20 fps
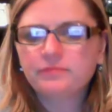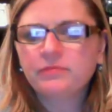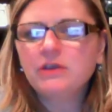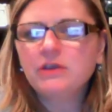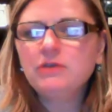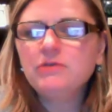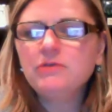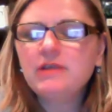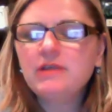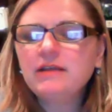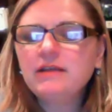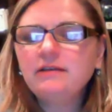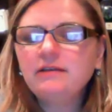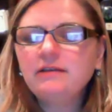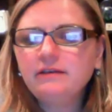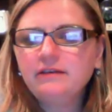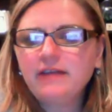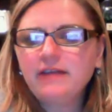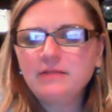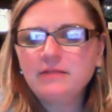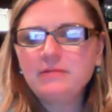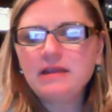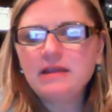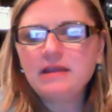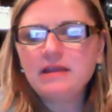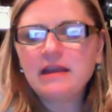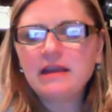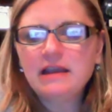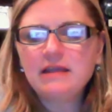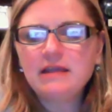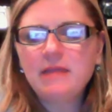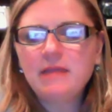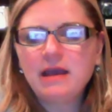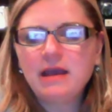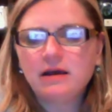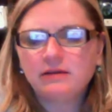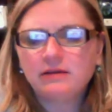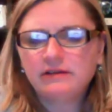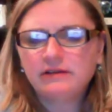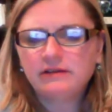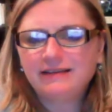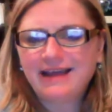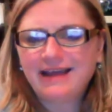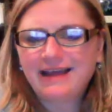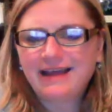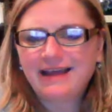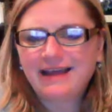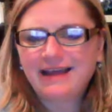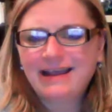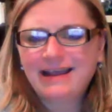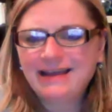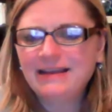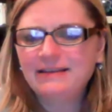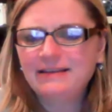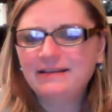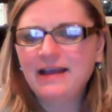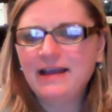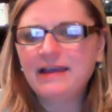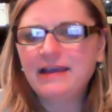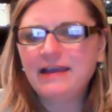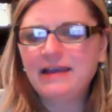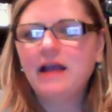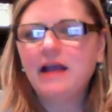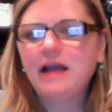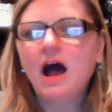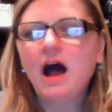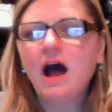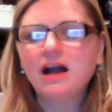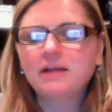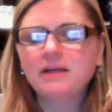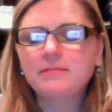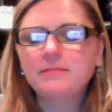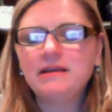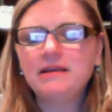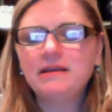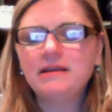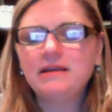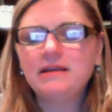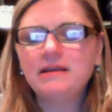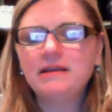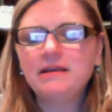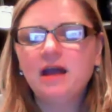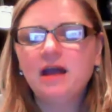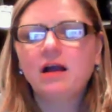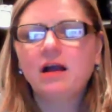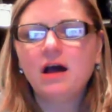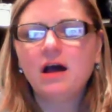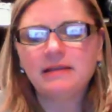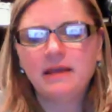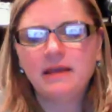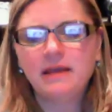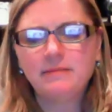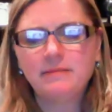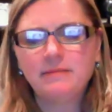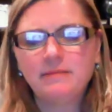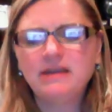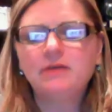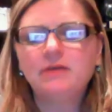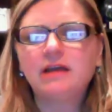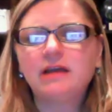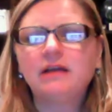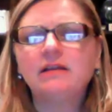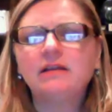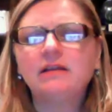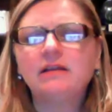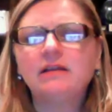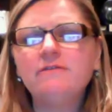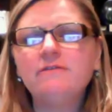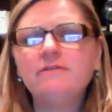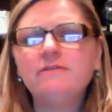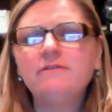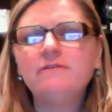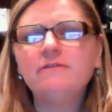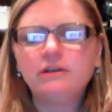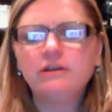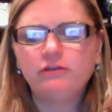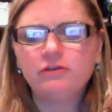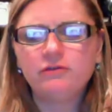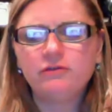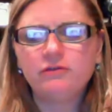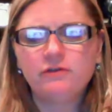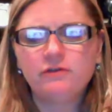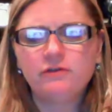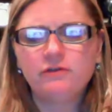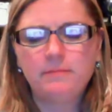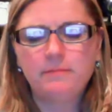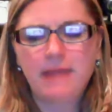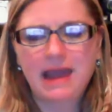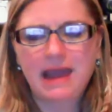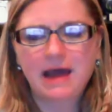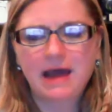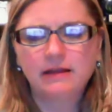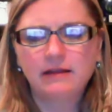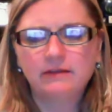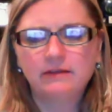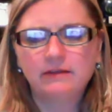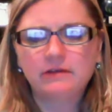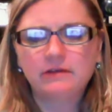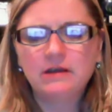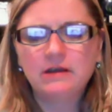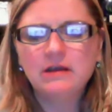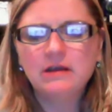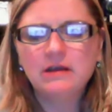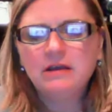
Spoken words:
You need to send me an email to diane@dianehockman.com and let me know, and I'll invoice you for the balance.